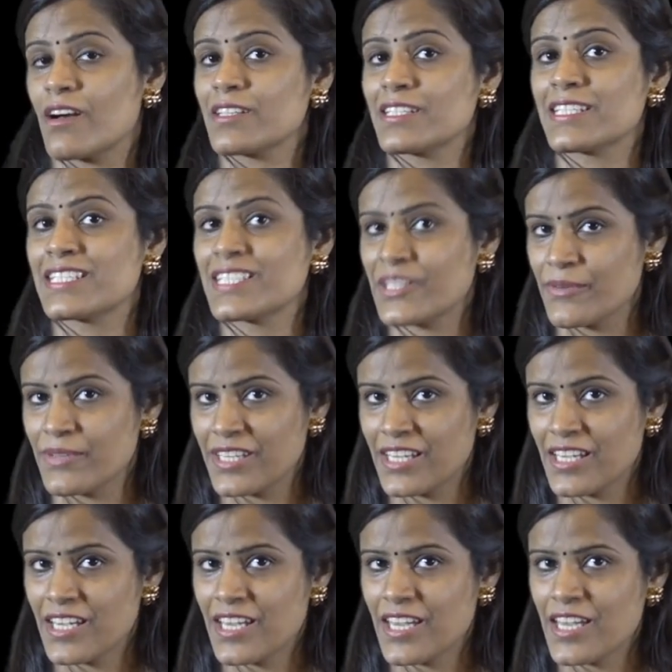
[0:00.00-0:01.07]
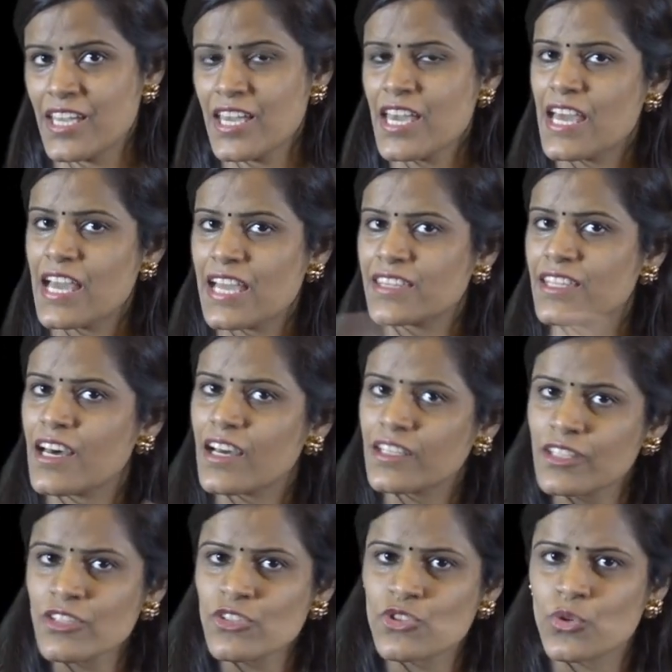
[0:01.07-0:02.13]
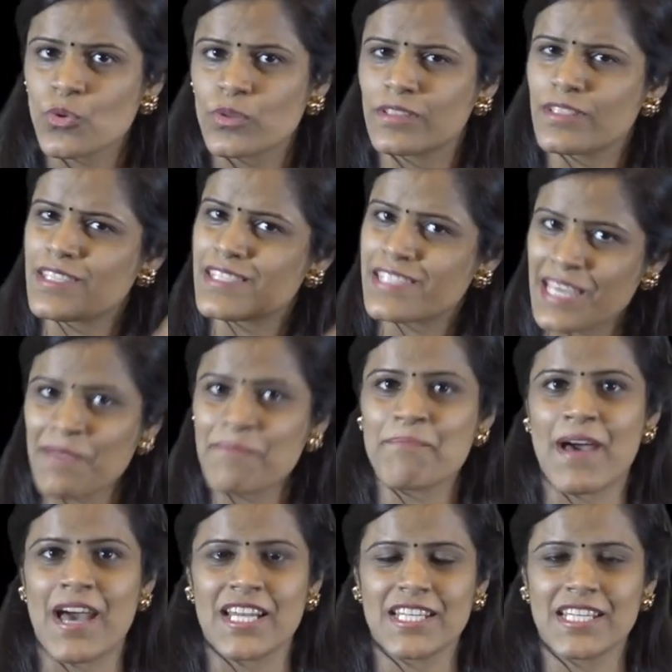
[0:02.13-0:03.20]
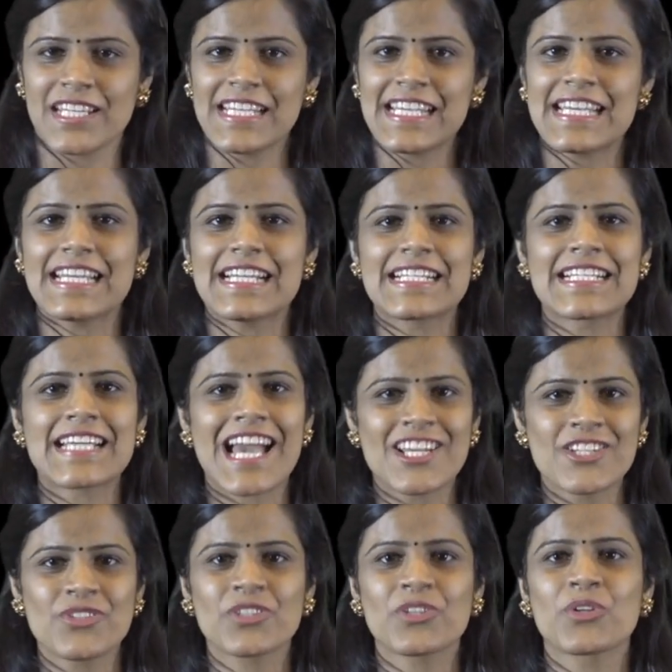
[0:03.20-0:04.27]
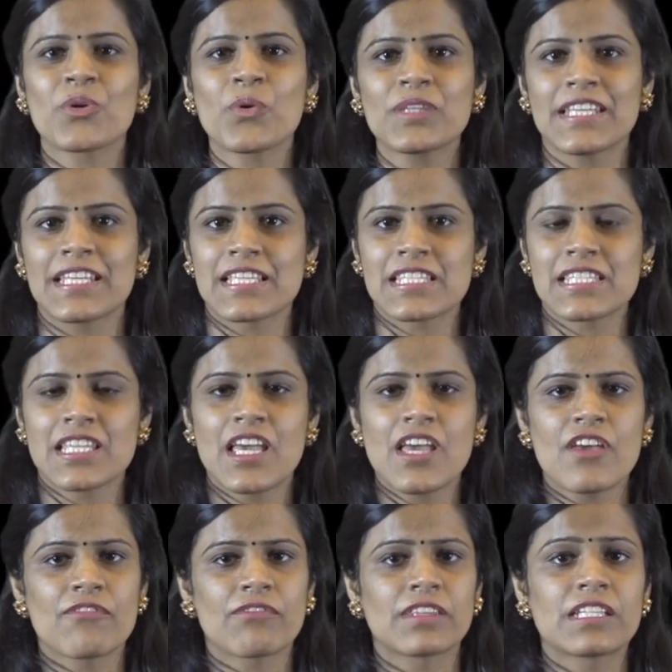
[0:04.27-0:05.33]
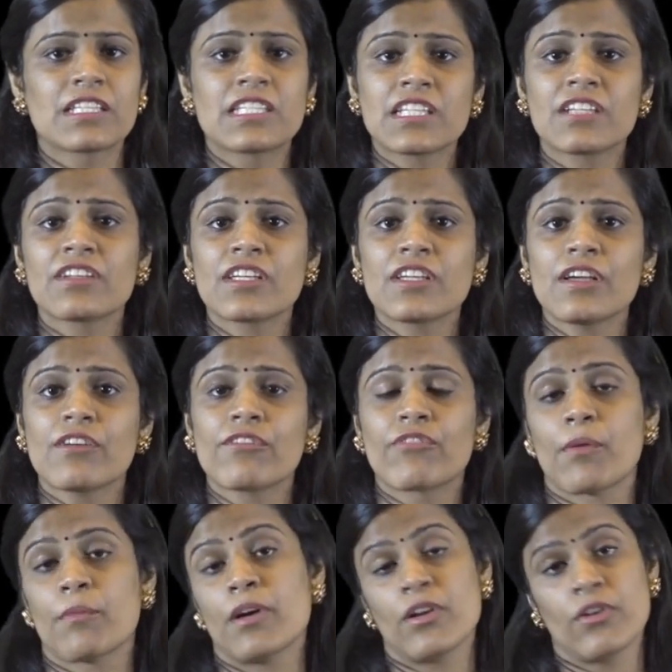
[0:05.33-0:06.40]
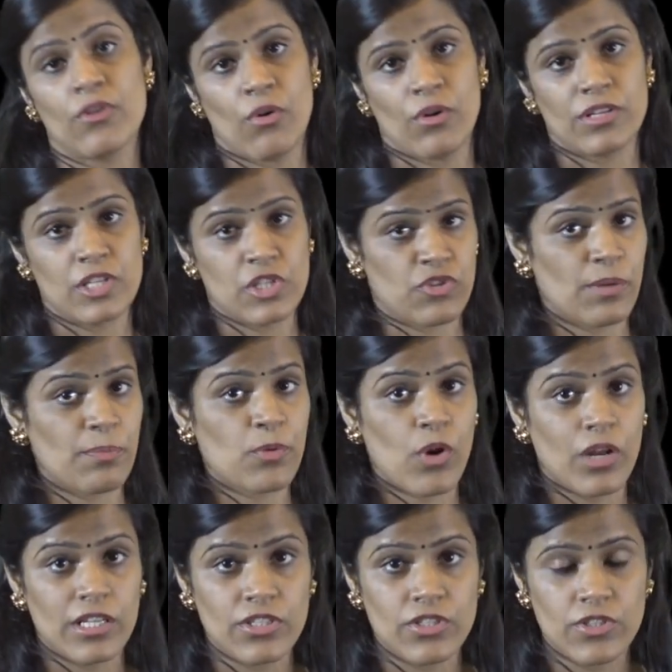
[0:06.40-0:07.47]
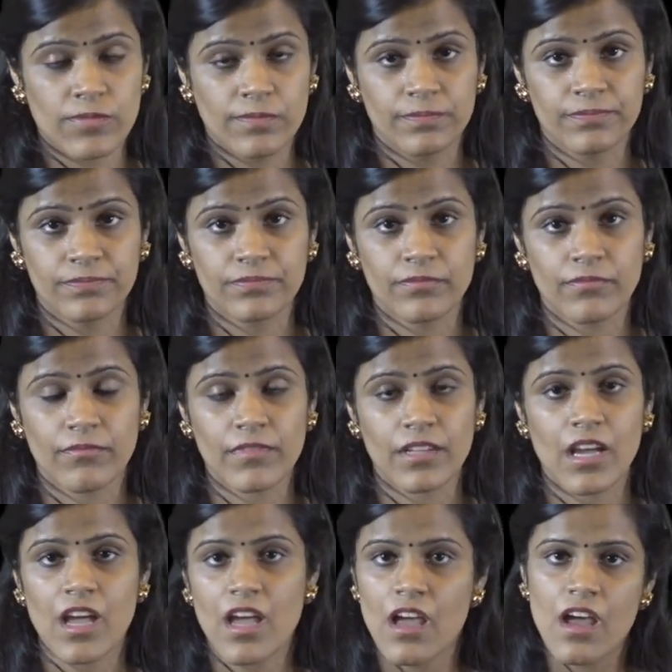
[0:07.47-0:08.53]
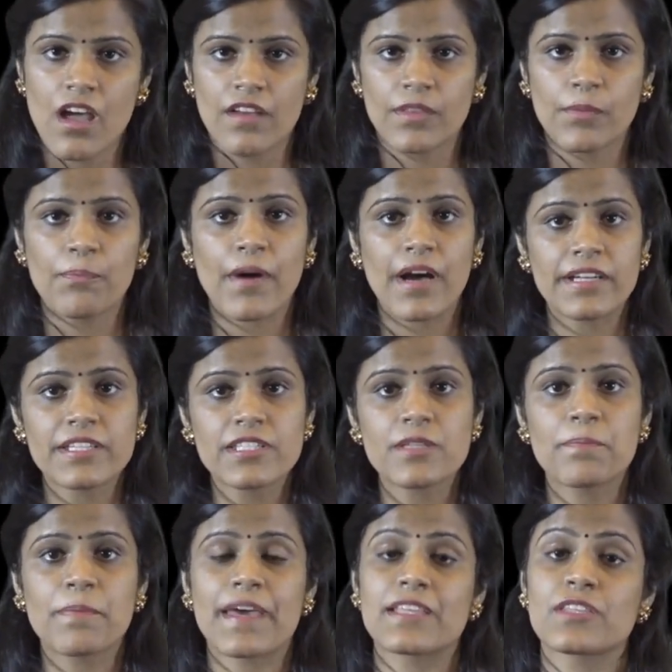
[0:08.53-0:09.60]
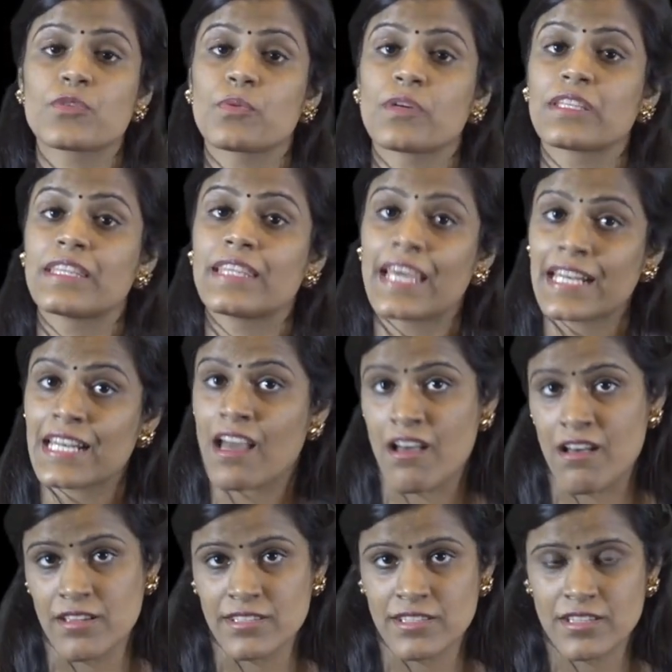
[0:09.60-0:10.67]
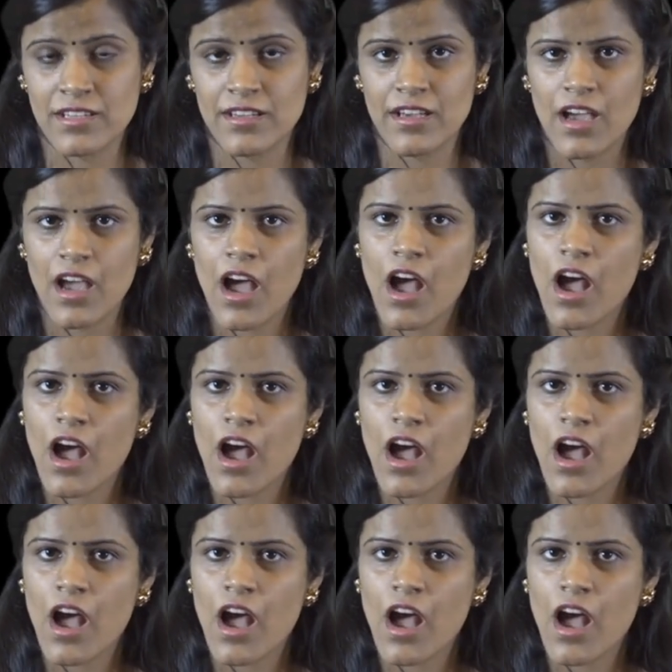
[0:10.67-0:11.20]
regarded degree, and the other showed the same man in casual clothing with a degree from a nondescript college. The participants were then asked